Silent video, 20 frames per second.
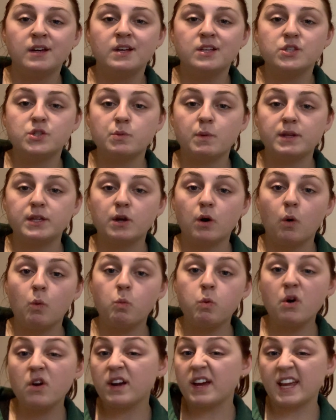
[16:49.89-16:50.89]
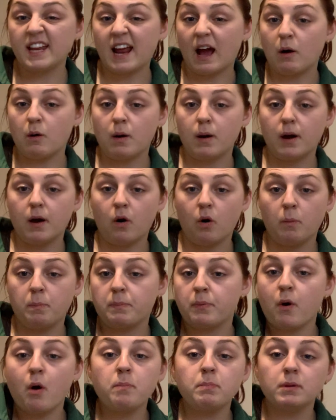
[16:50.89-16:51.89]
So when you're working out or
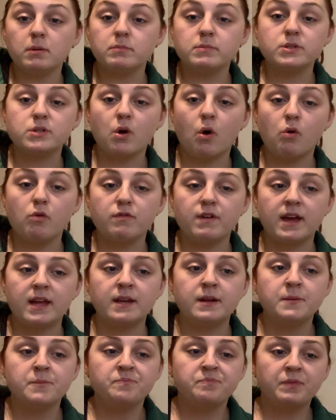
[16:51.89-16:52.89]
problem solving,